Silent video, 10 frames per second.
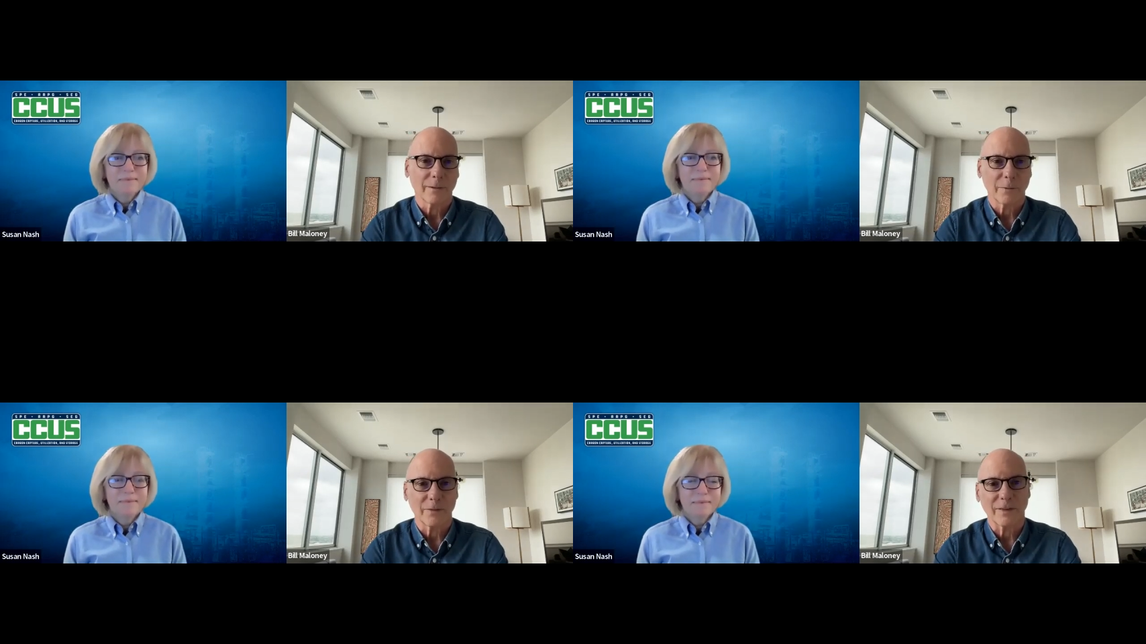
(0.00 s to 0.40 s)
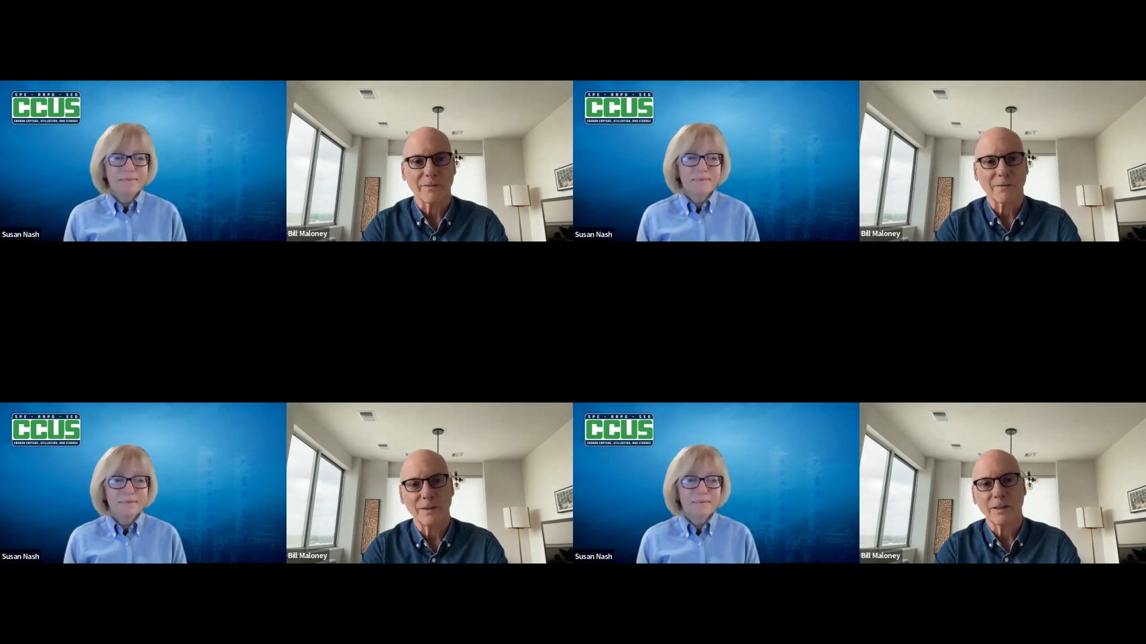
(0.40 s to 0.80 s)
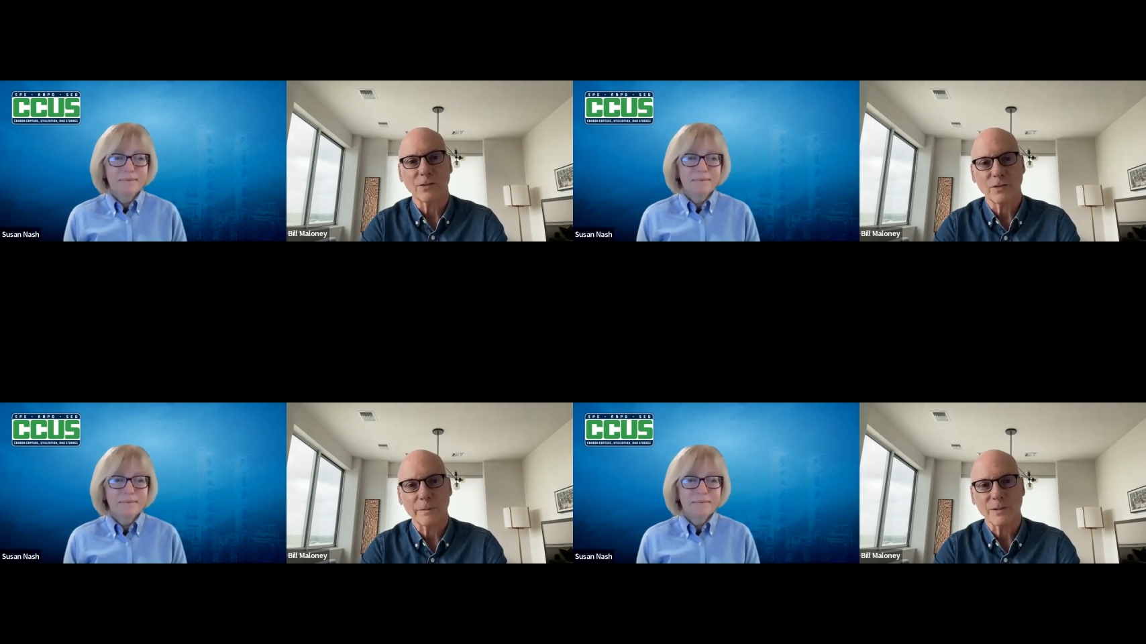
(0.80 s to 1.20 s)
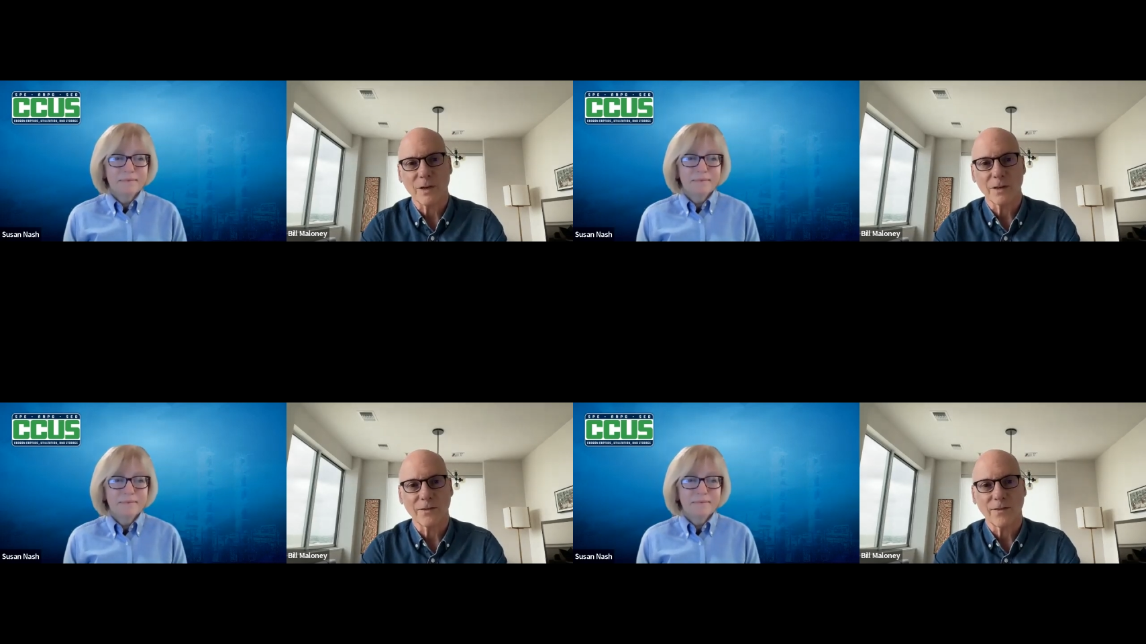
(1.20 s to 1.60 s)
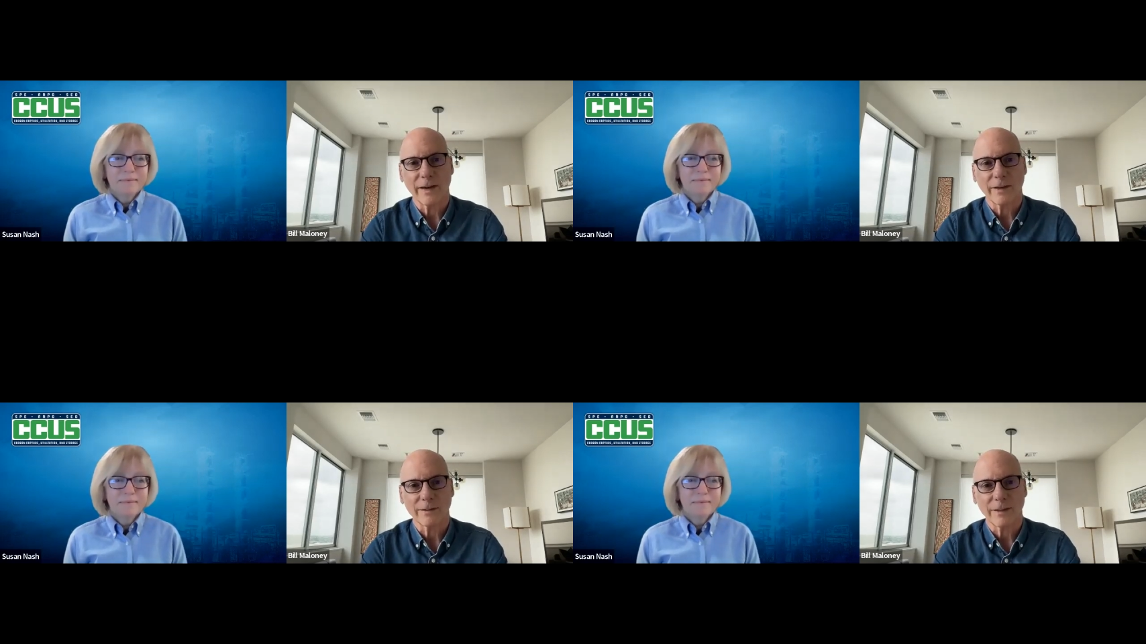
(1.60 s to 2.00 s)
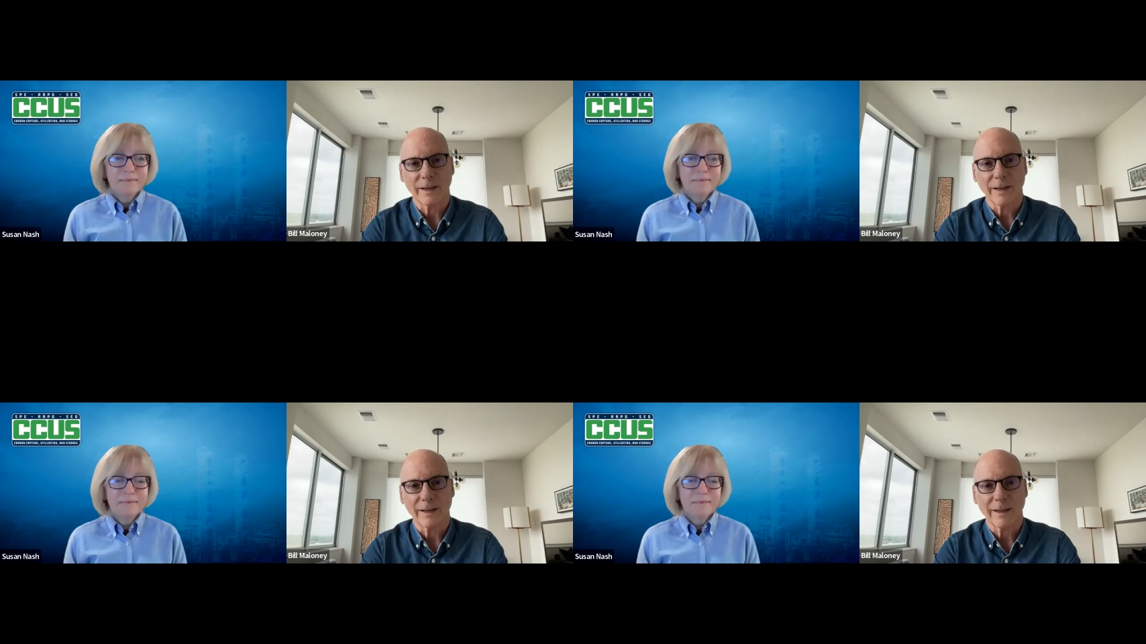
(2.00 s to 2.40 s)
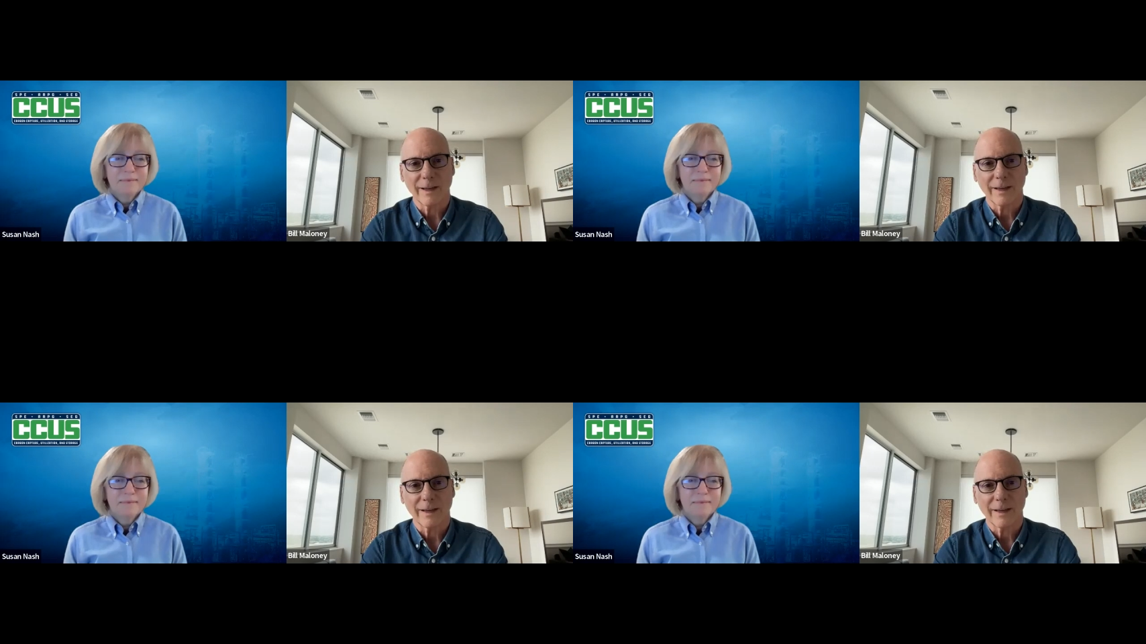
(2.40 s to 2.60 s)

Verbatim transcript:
Speaker 1: We've got field trips on the final day.